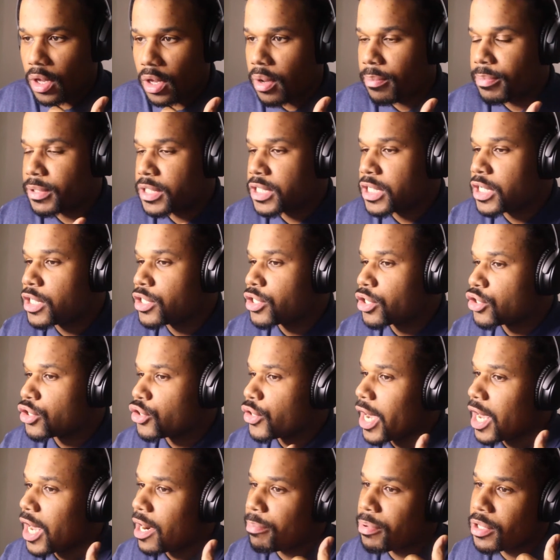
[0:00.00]
But teachers, you
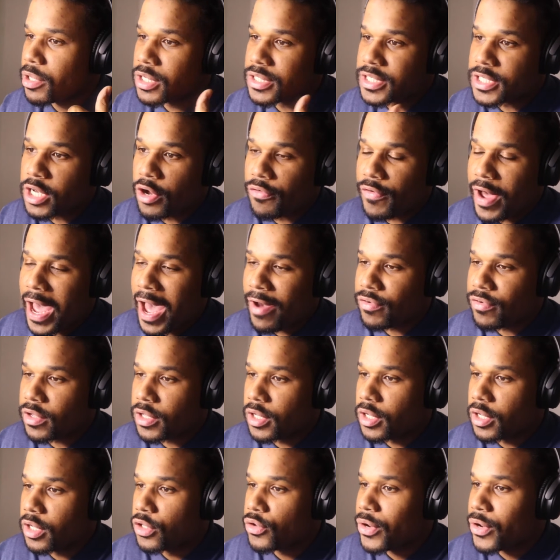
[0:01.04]
got to be a
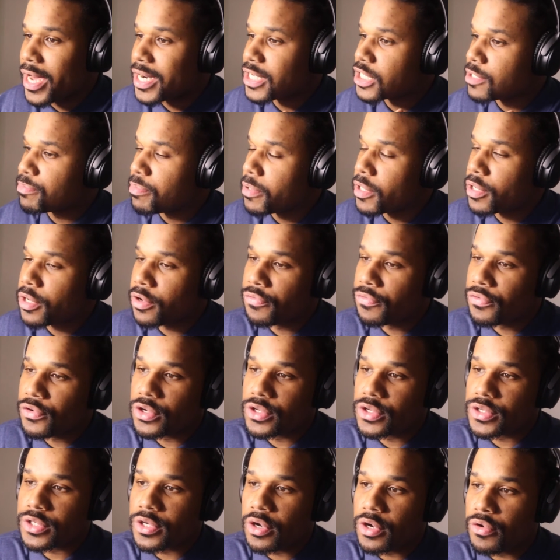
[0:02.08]
self-advocate. You got to speak up for
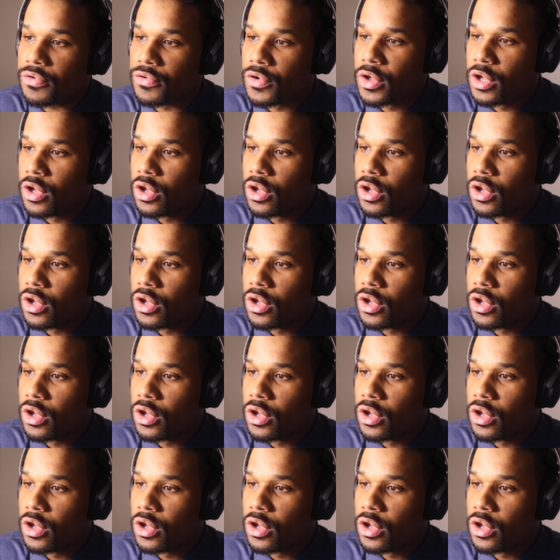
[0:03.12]
yourself.